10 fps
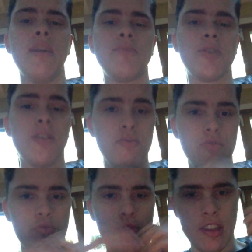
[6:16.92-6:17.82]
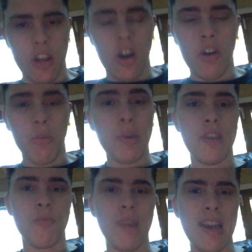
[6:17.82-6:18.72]
Sorry, this was a really long-winded
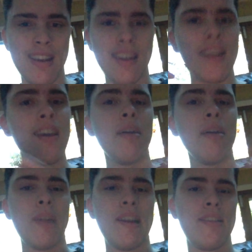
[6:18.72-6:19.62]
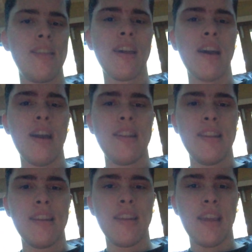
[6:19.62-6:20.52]
rant, but I think I
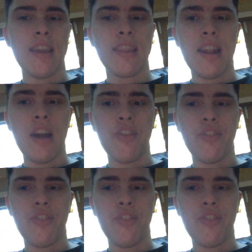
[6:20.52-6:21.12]
needed to get that out